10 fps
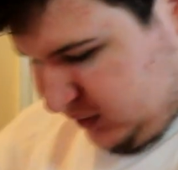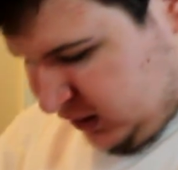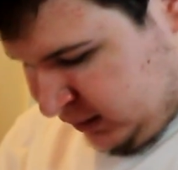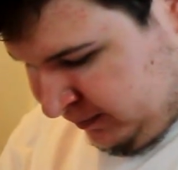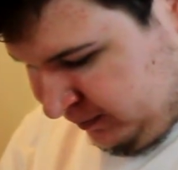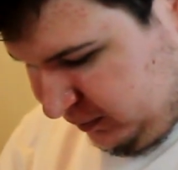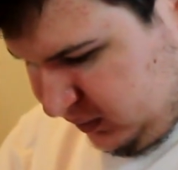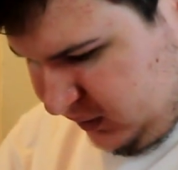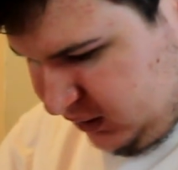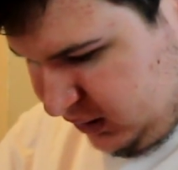
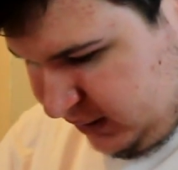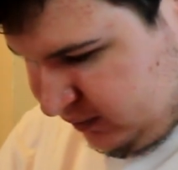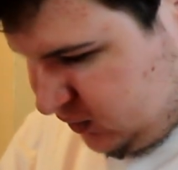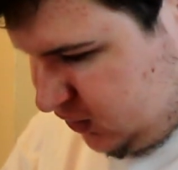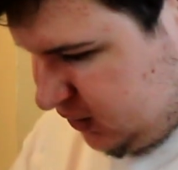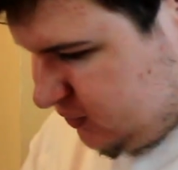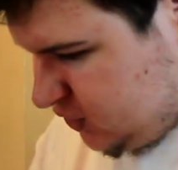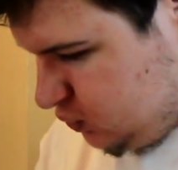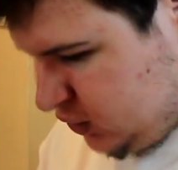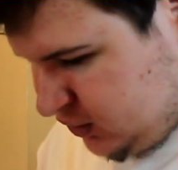I'm
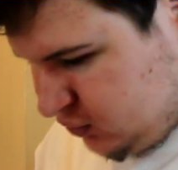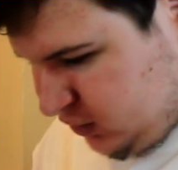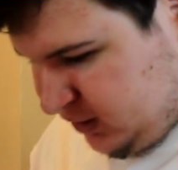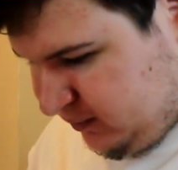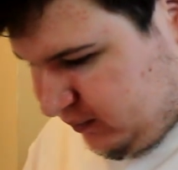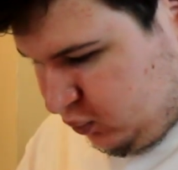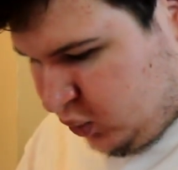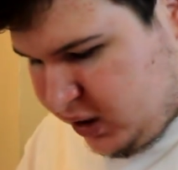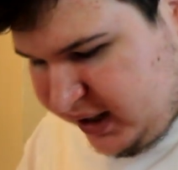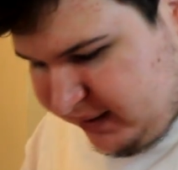just wondering
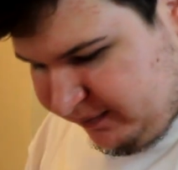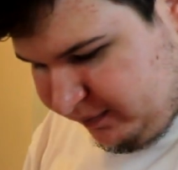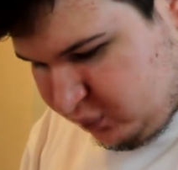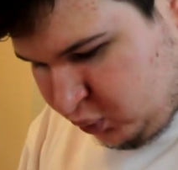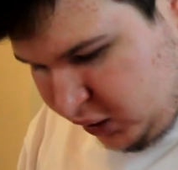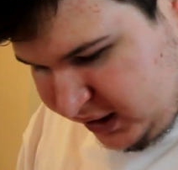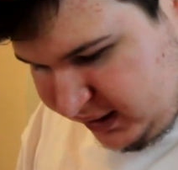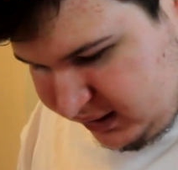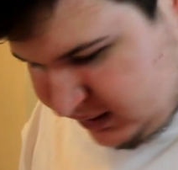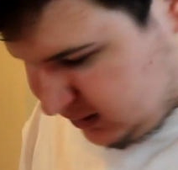why
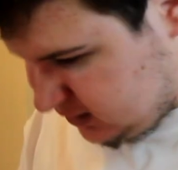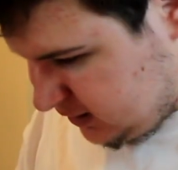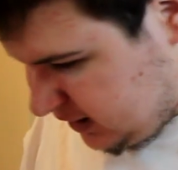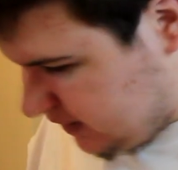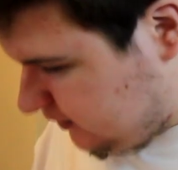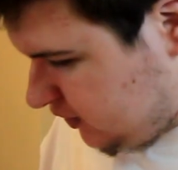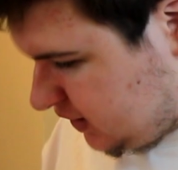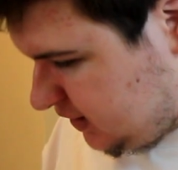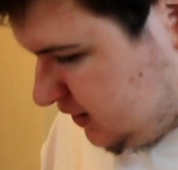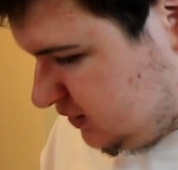this doesn't have
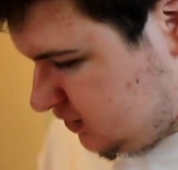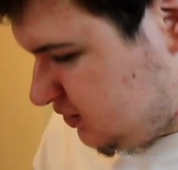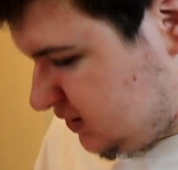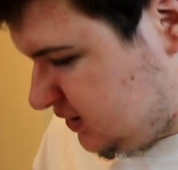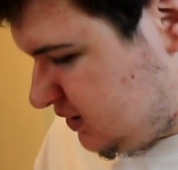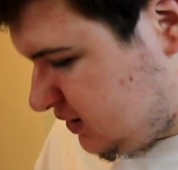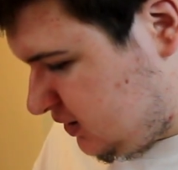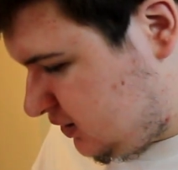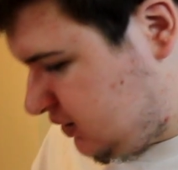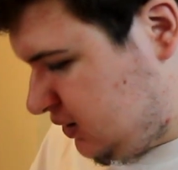like an inside
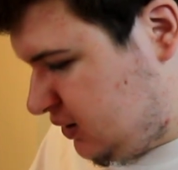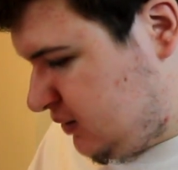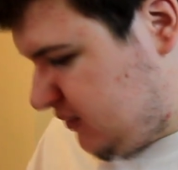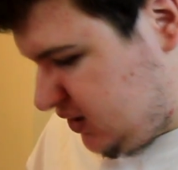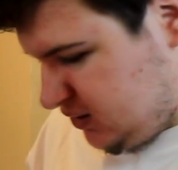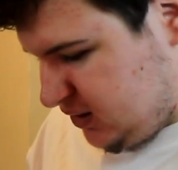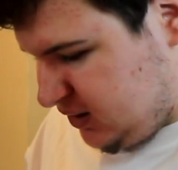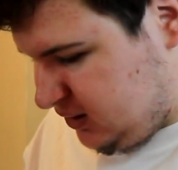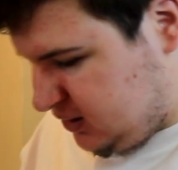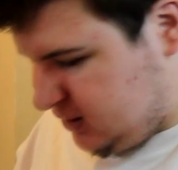tag.
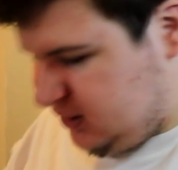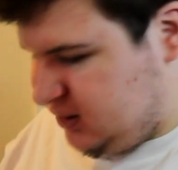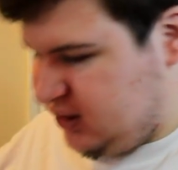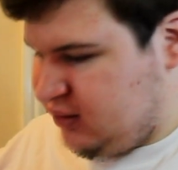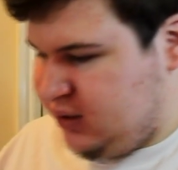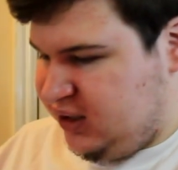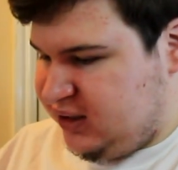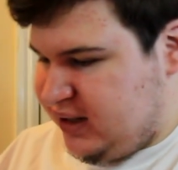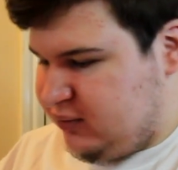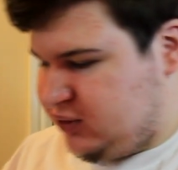That is the only
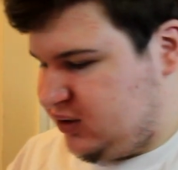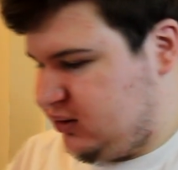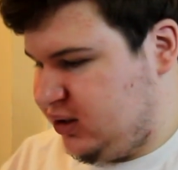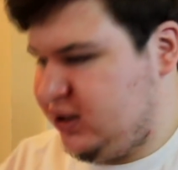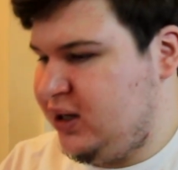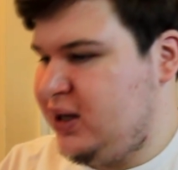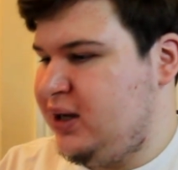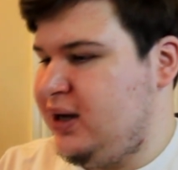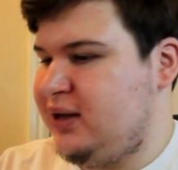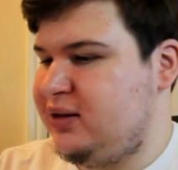downside.
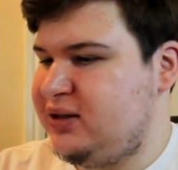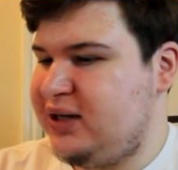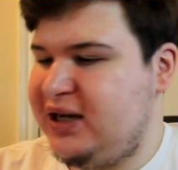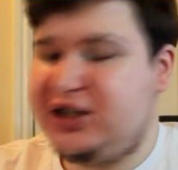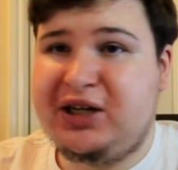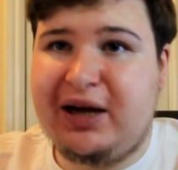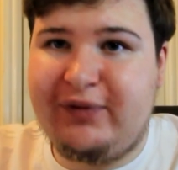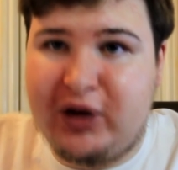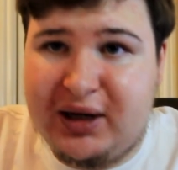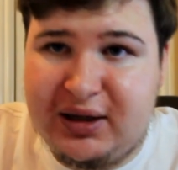It doesn't actually have
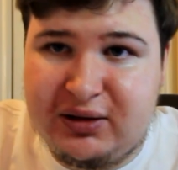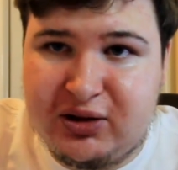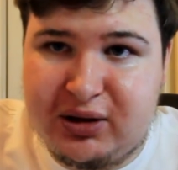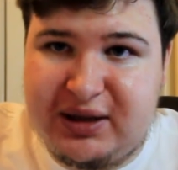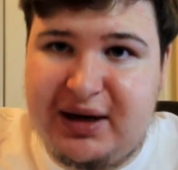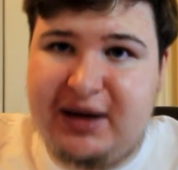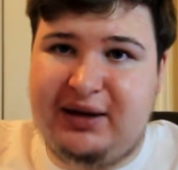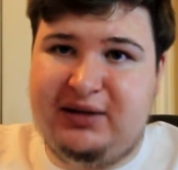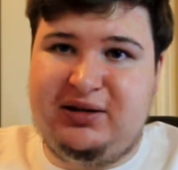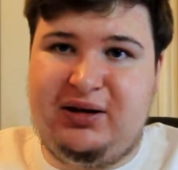like an inside tag
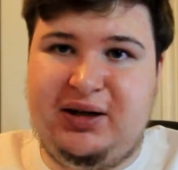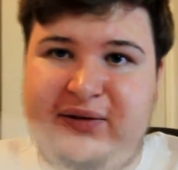inside